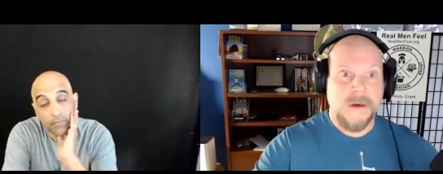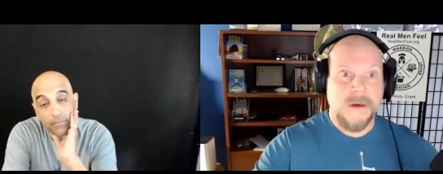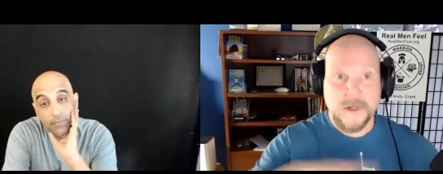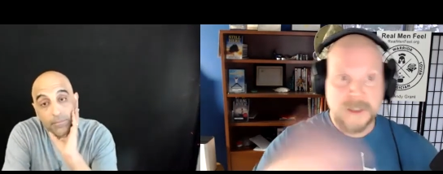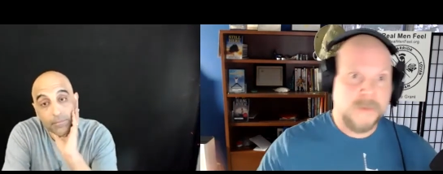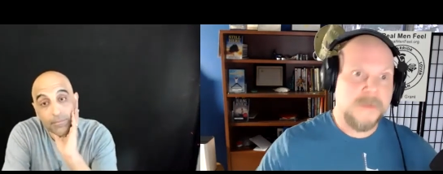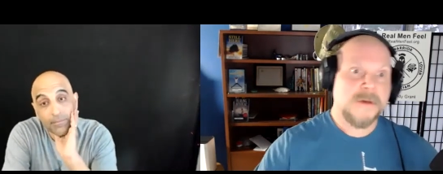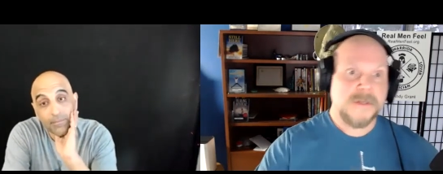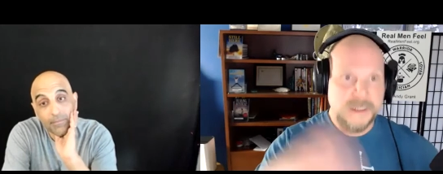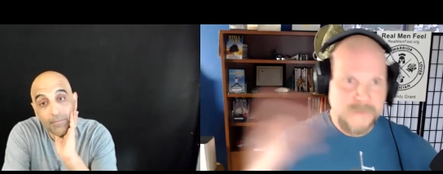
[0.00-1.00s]
Speaker 1: multiple
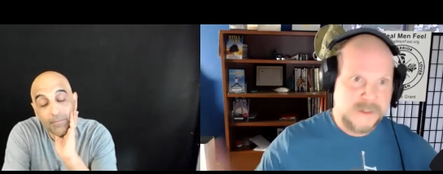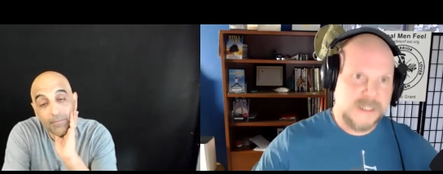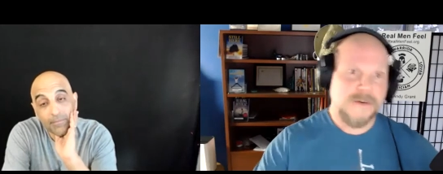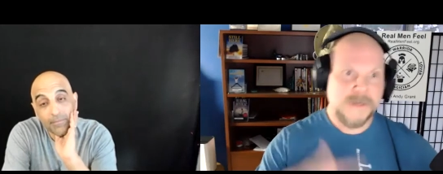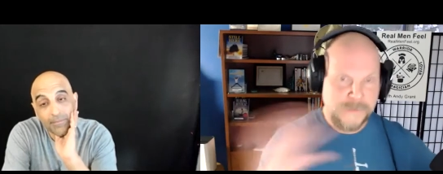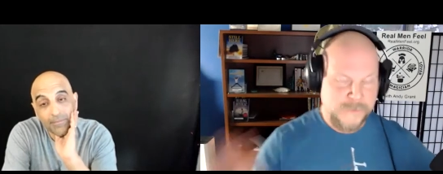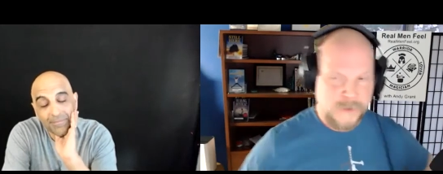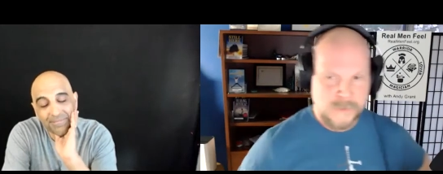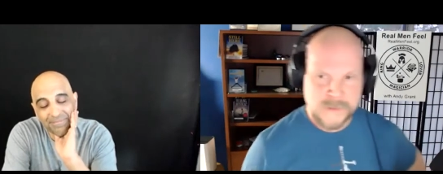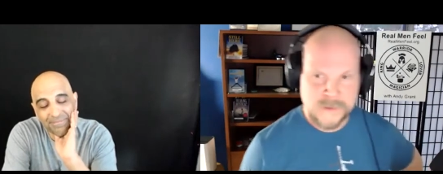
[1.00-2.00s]
books, TV series,
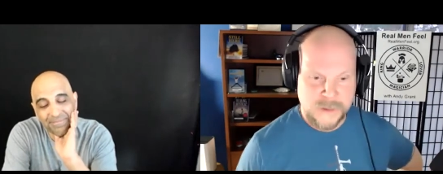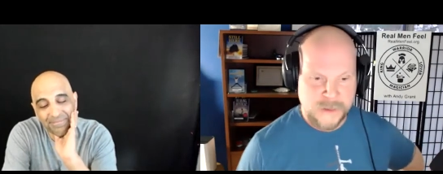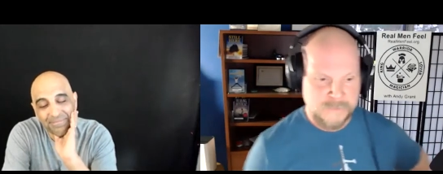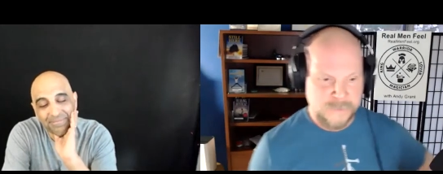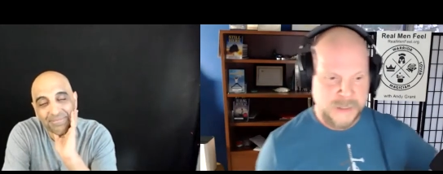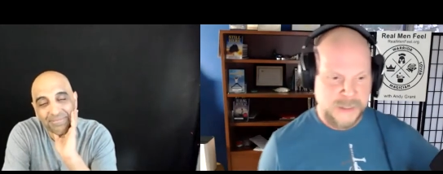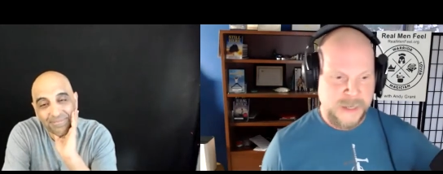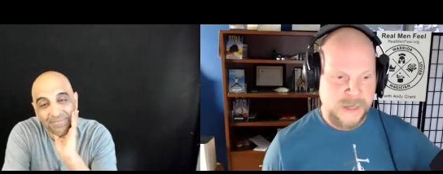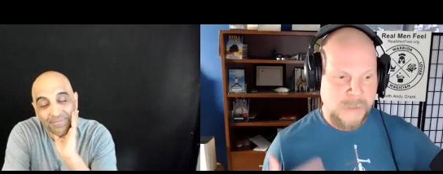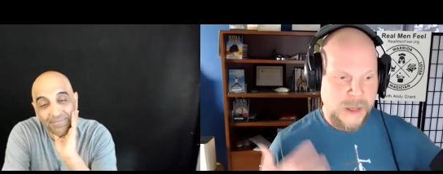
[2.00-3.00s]
films. I
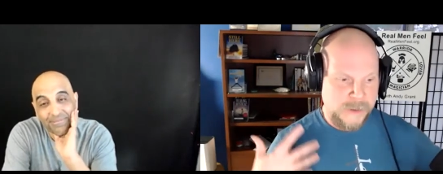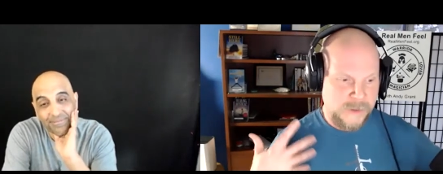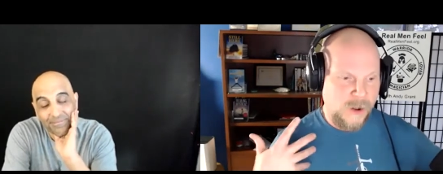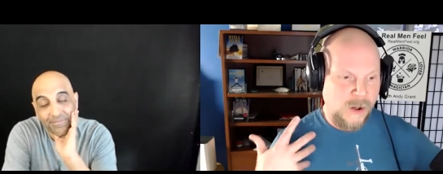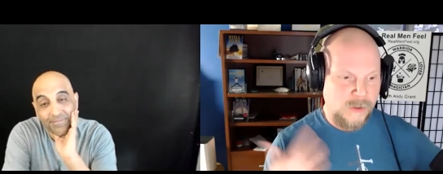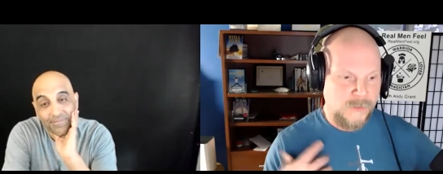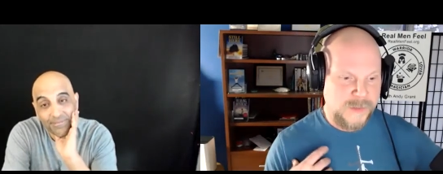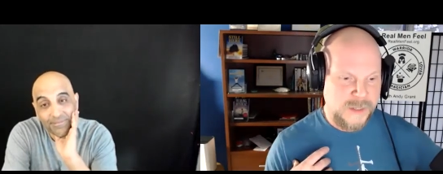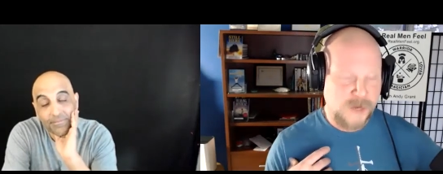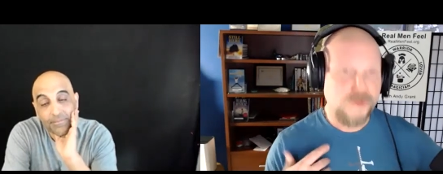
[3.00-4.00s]
really admire all
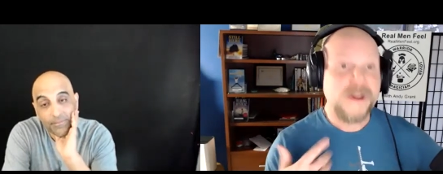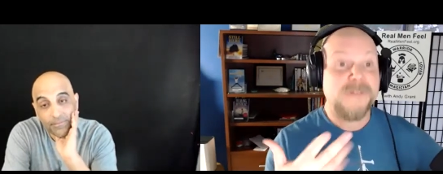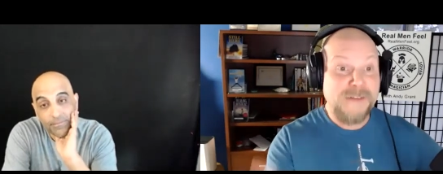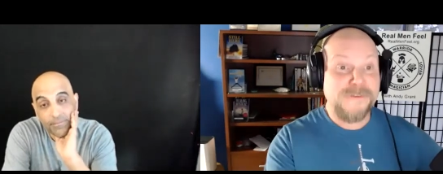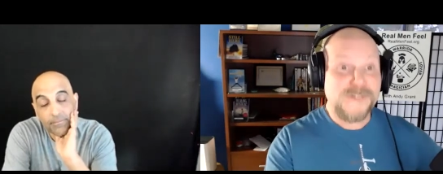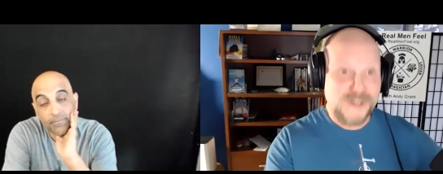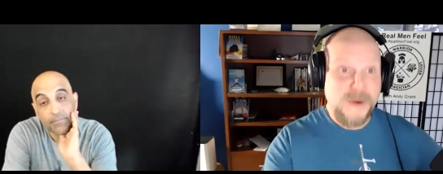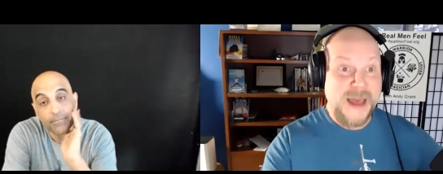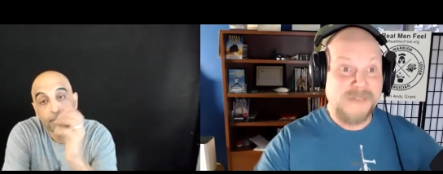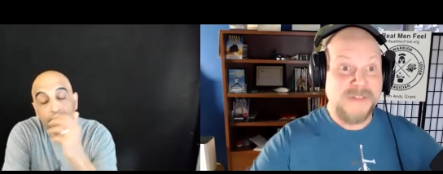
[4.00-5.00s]
the creative efforts
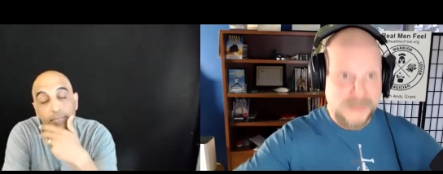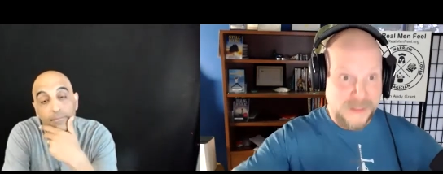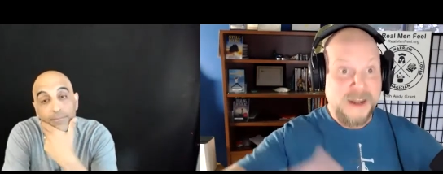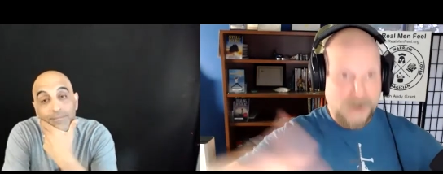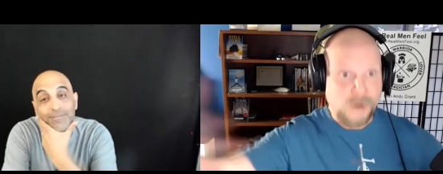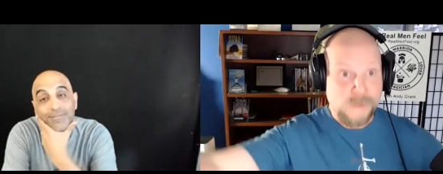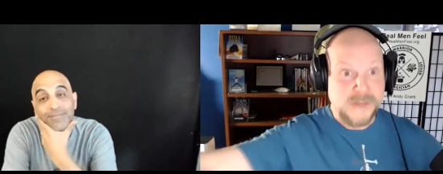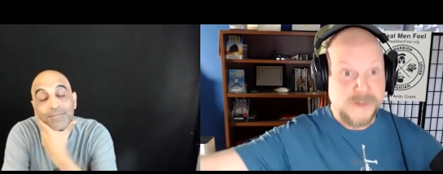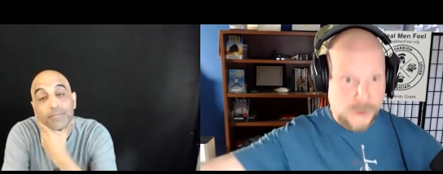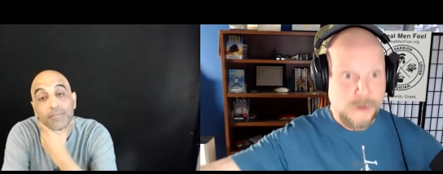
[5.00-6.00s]
you have that that are
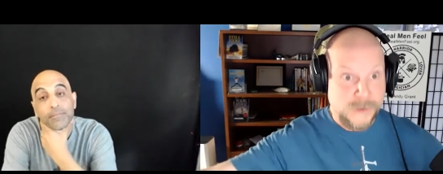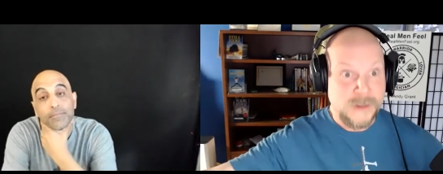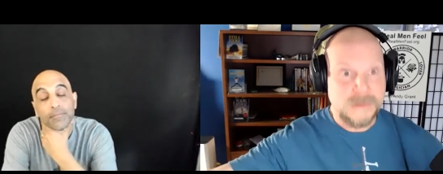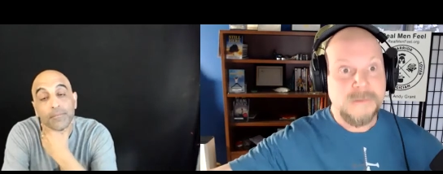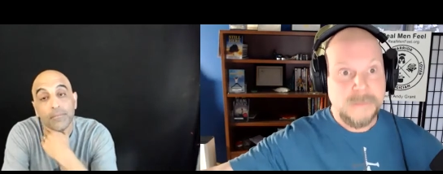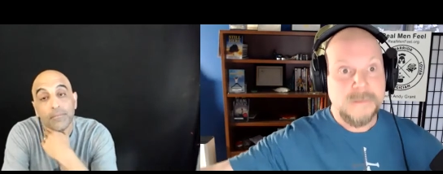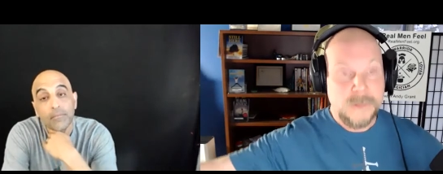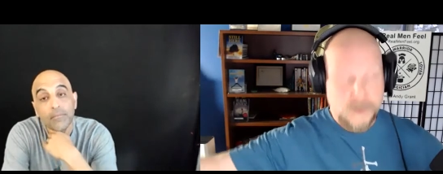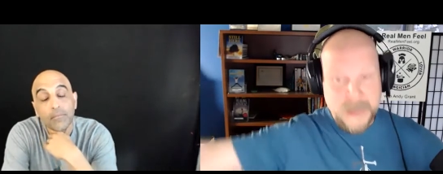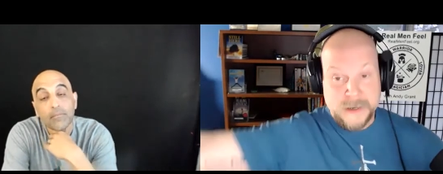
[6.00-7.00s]
really serving
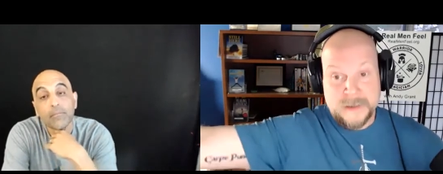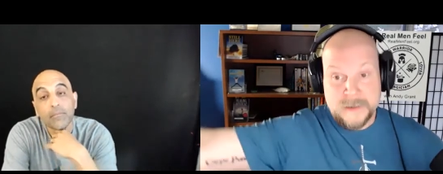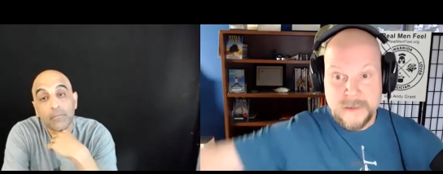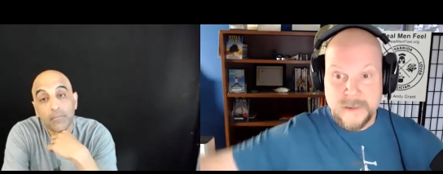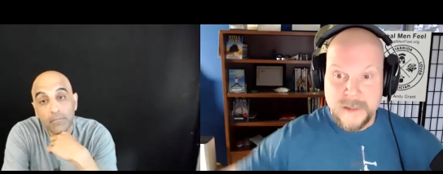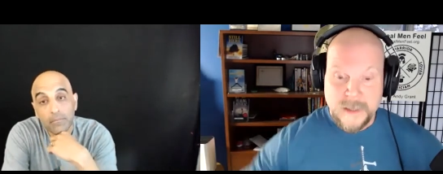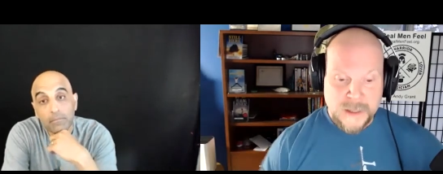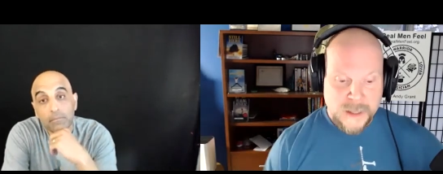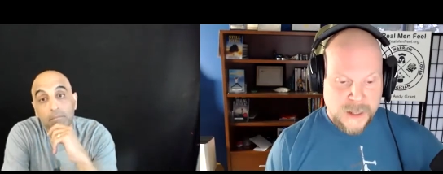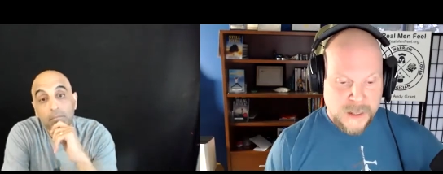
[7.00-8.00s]
humanity.
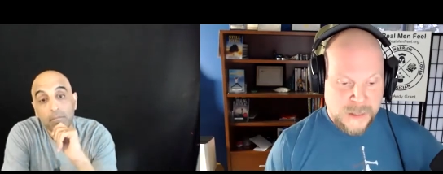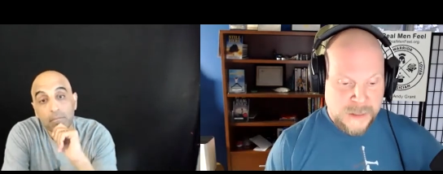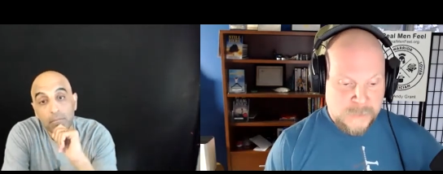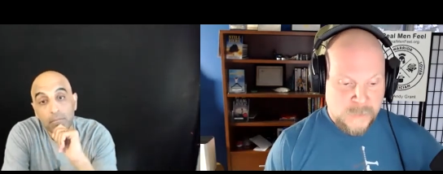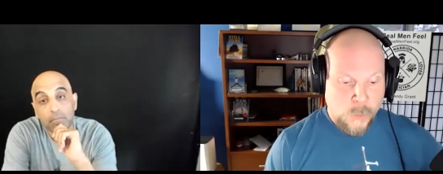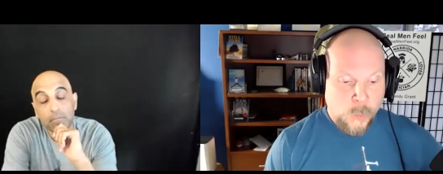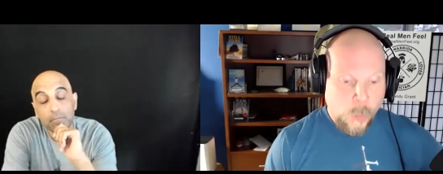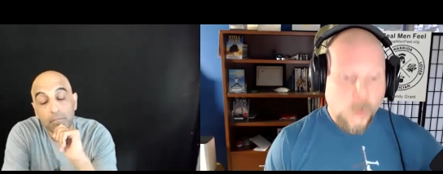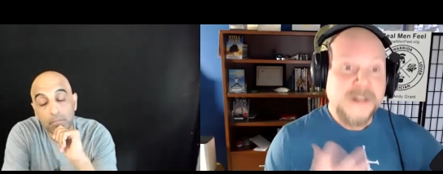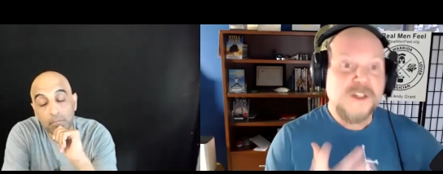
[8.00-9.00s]
Um,
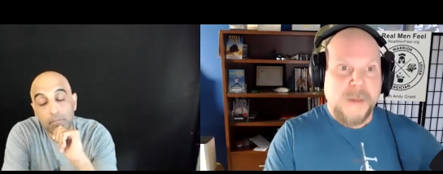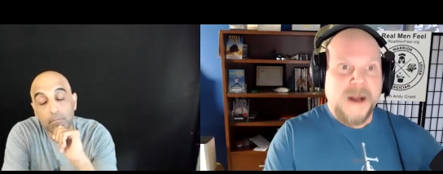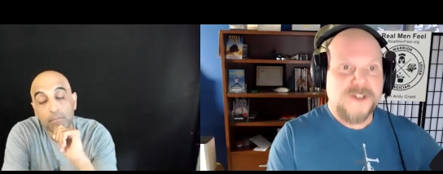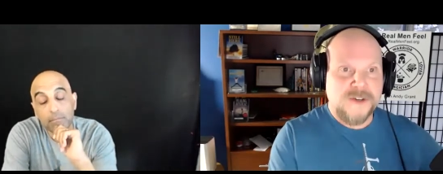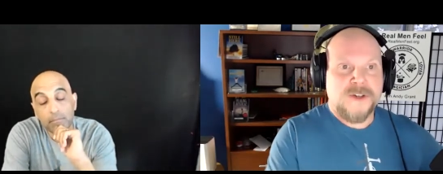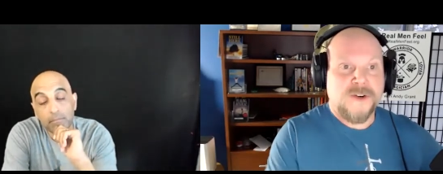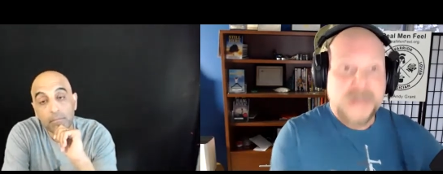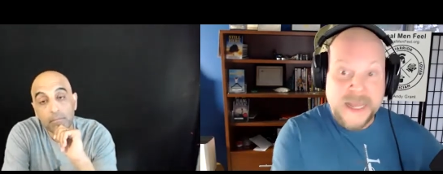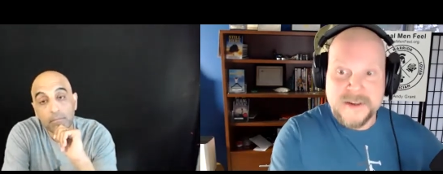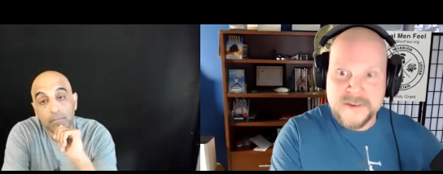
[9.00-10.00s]
what inspired your your
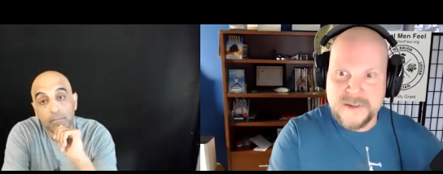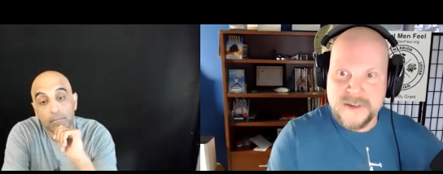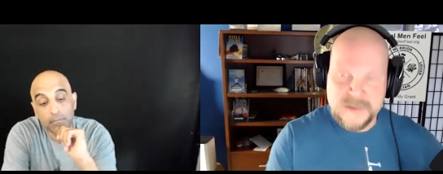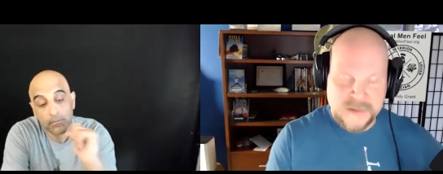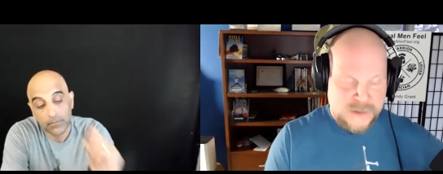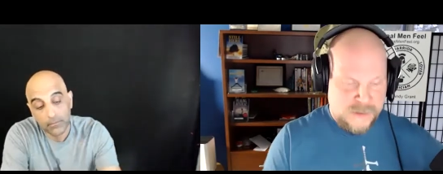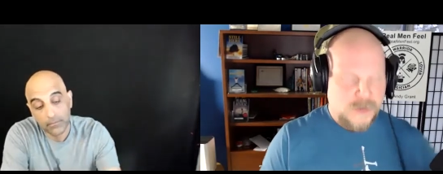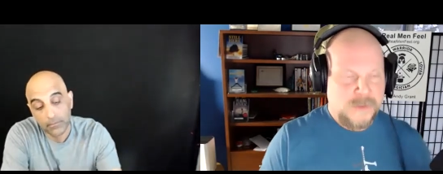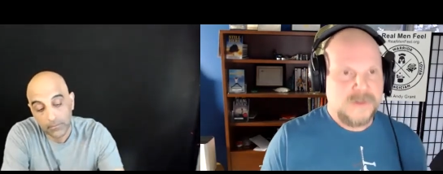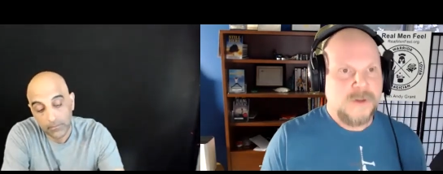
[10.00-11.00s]
latest is, is, is you know this